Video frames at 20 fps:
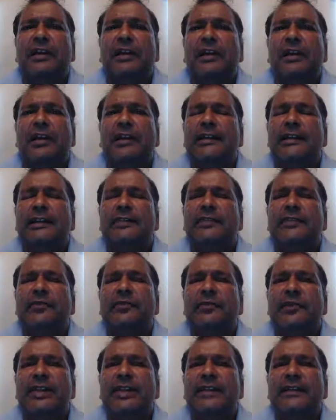And there's a
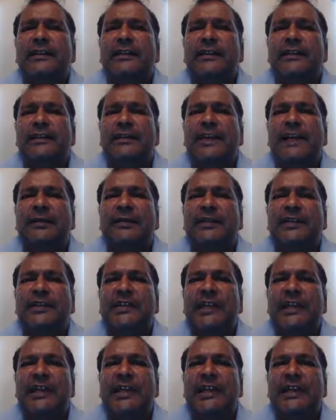reason I'm
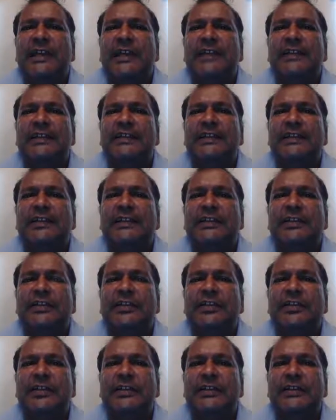saying it's
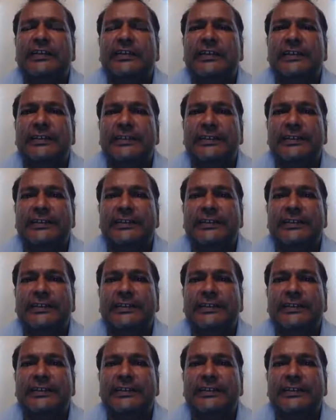interesting.